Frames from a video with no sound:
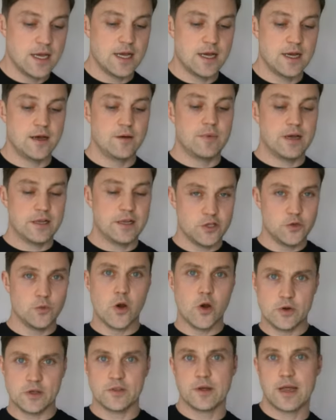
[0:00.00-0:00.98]
and
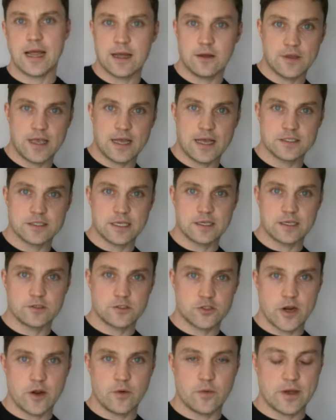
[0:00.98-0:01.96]
you owning the
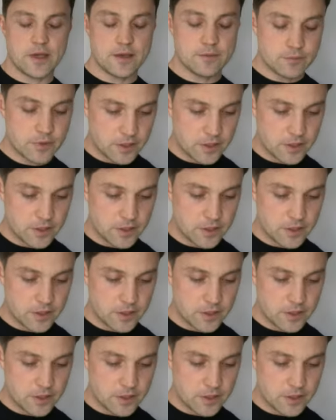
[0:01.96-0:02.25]
assets straight away.